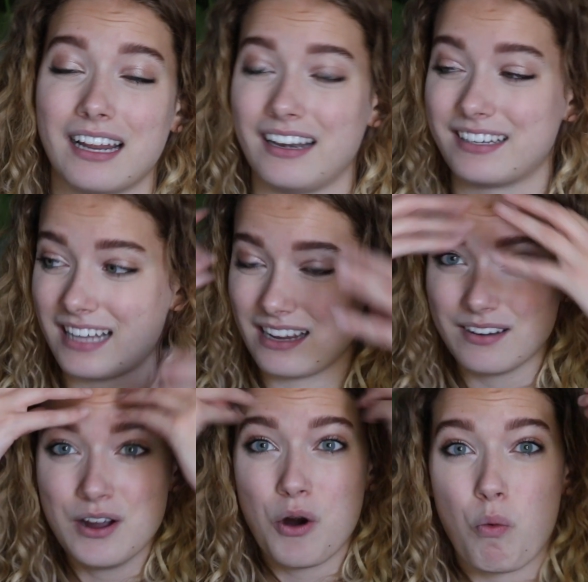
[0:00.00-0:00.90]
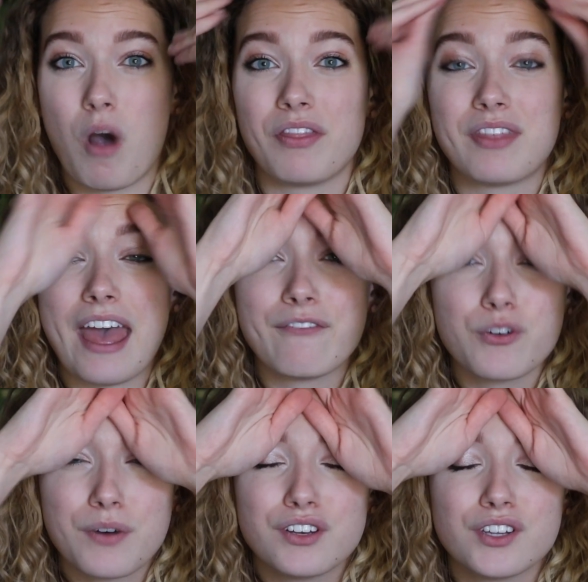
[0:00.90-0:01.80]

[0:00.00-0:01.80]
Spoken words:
I just like want everyone